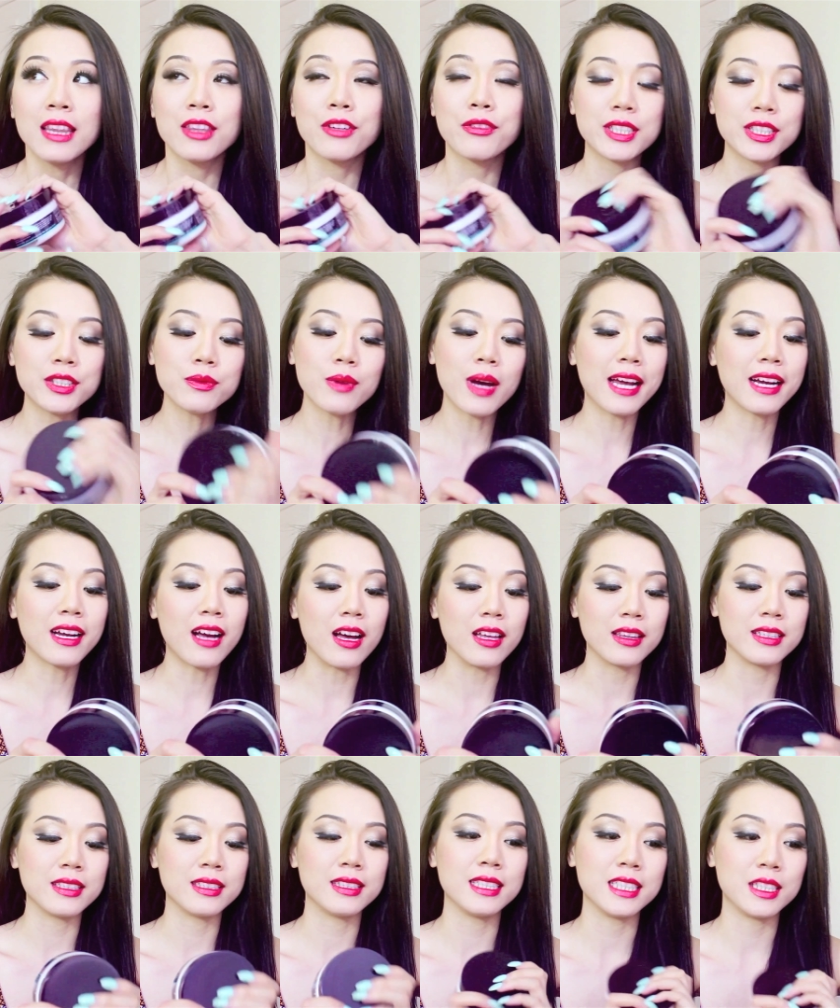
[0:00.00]
the reason why I got
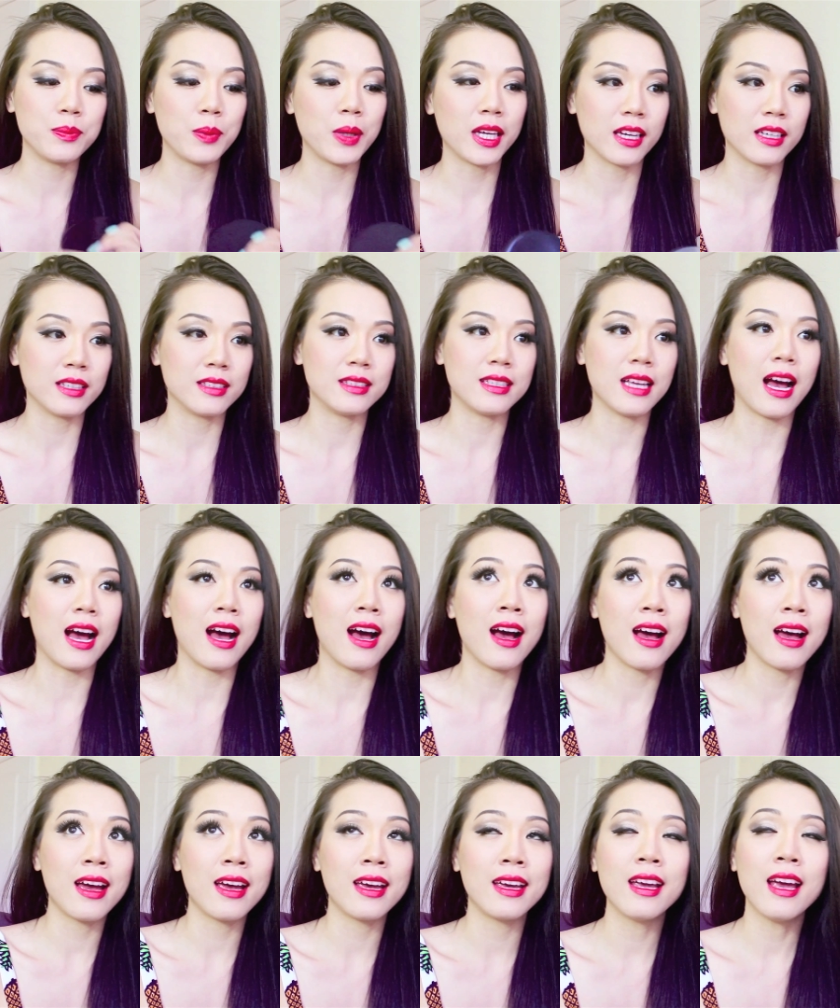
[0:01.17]
this is because
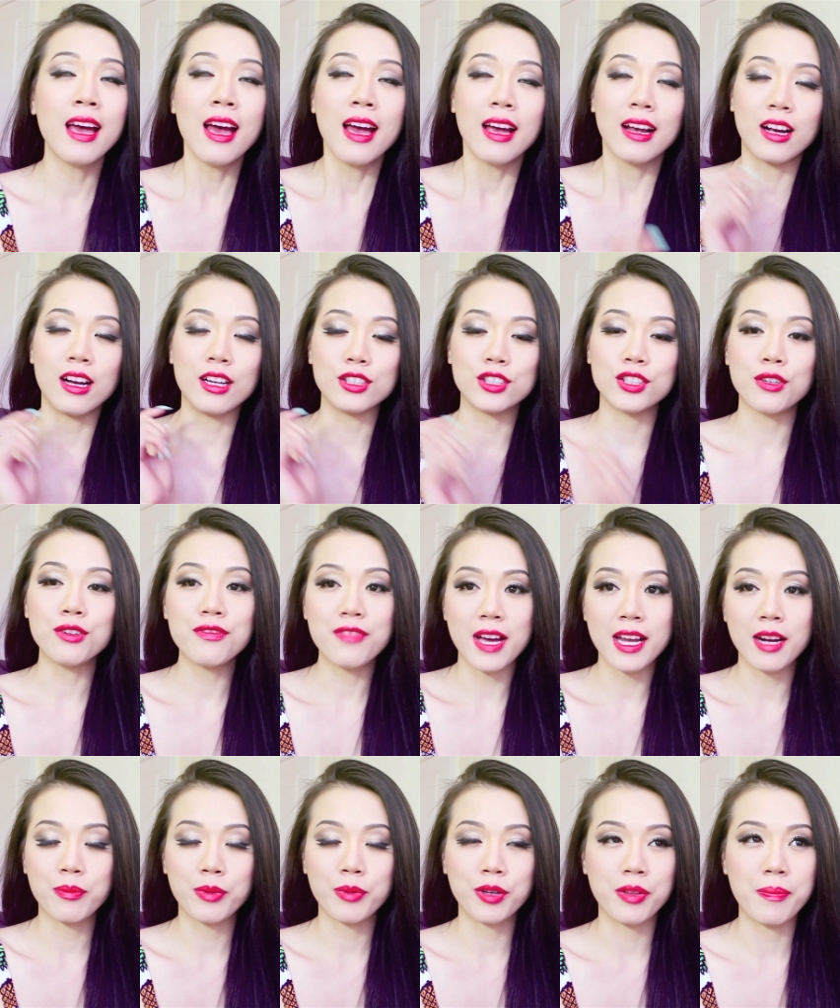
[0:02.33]
I got so fed
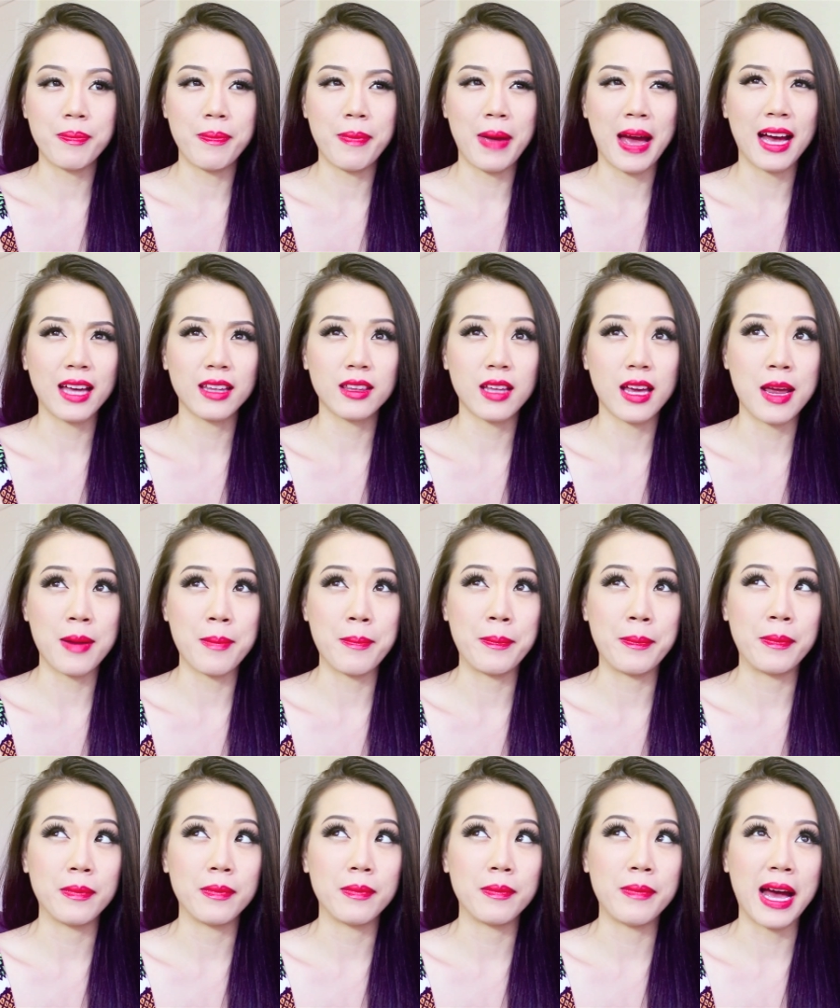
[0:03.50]
up with bath and
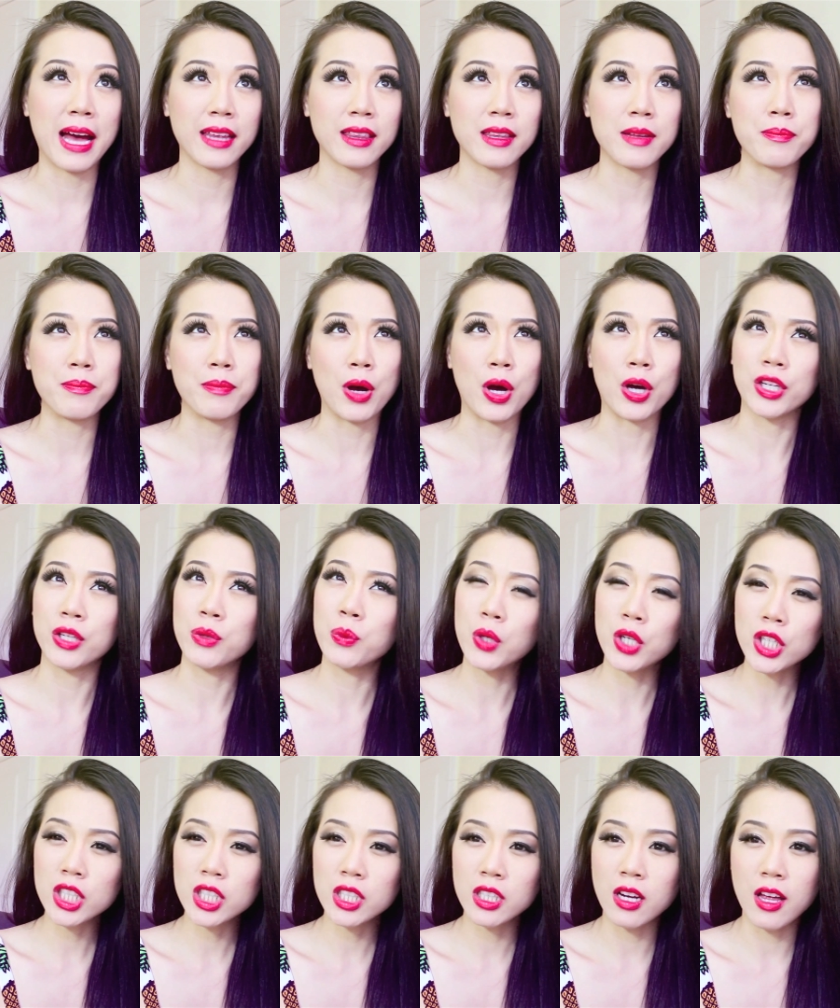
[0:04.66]
bath and body
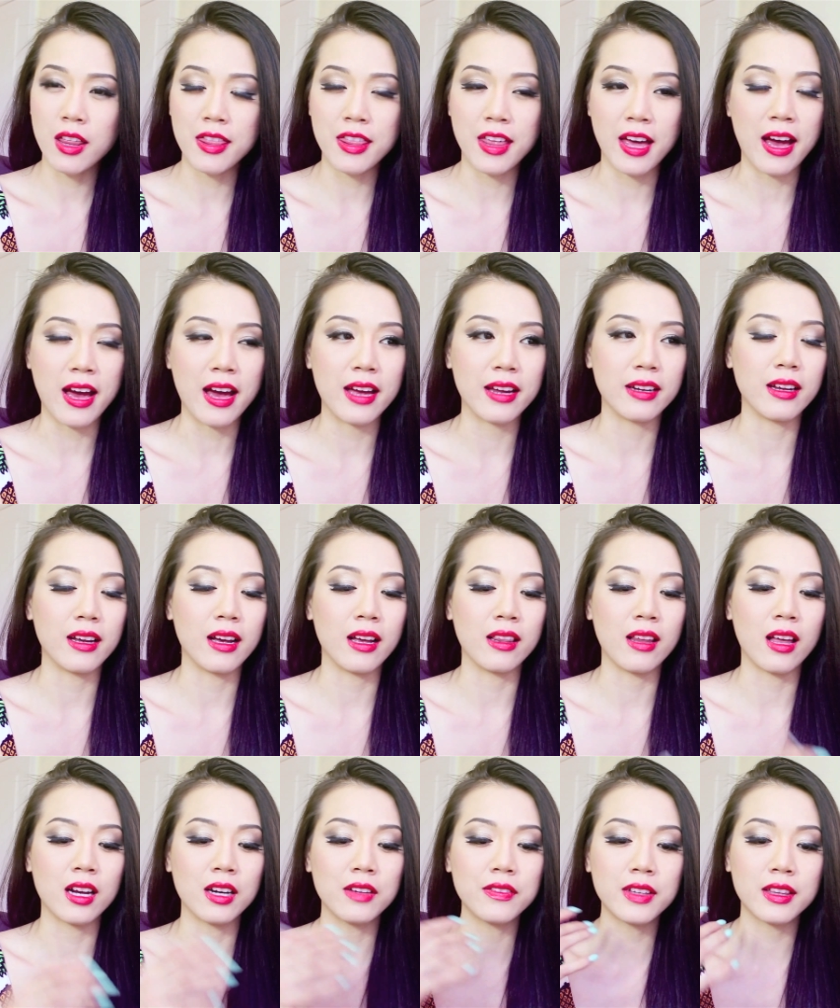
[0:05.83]
work that a
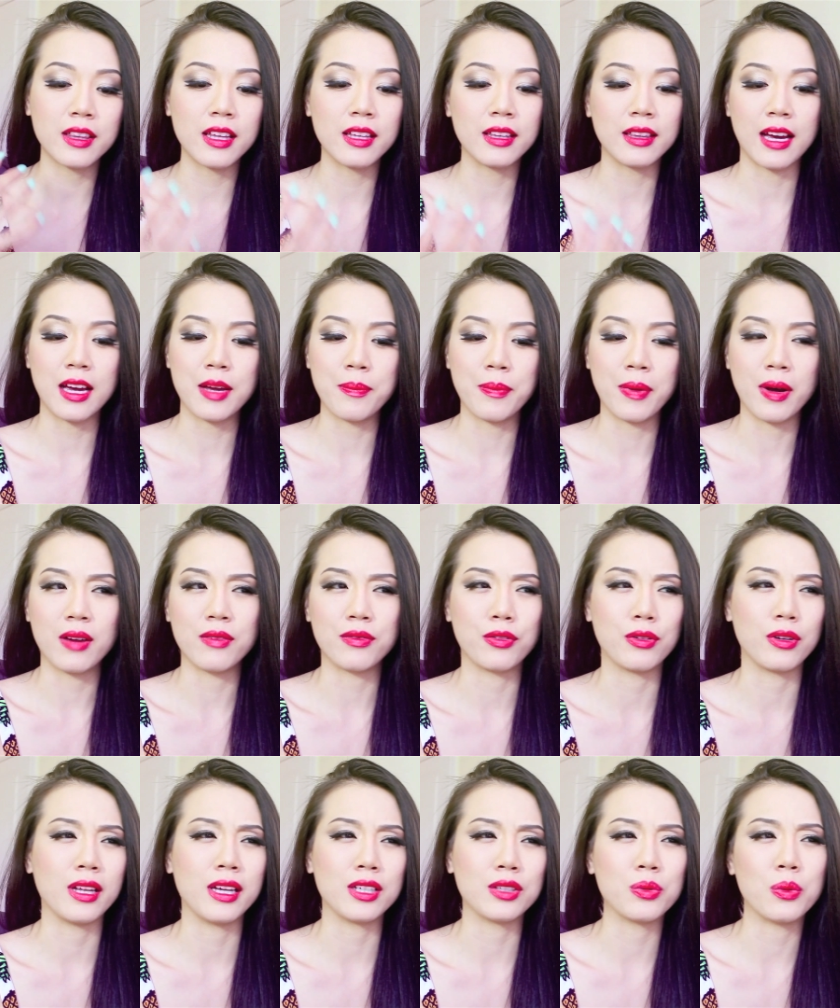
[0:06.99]
lot of the things I bought for
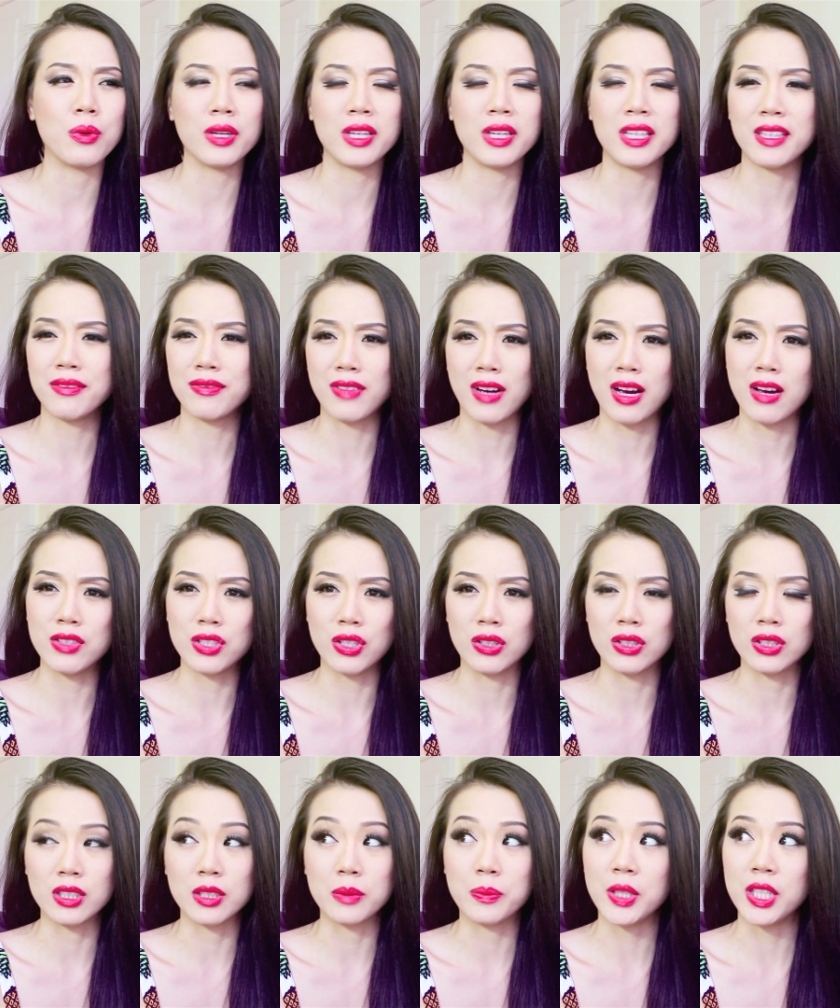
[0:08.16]
like
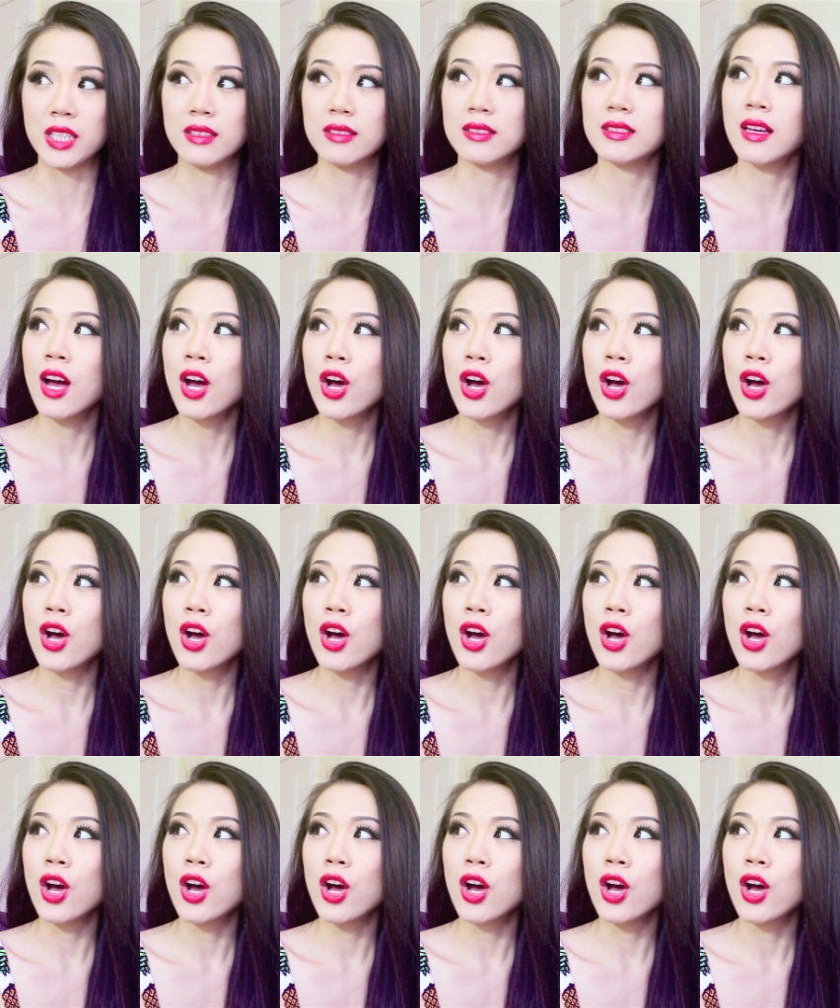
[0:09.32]
$25 a piece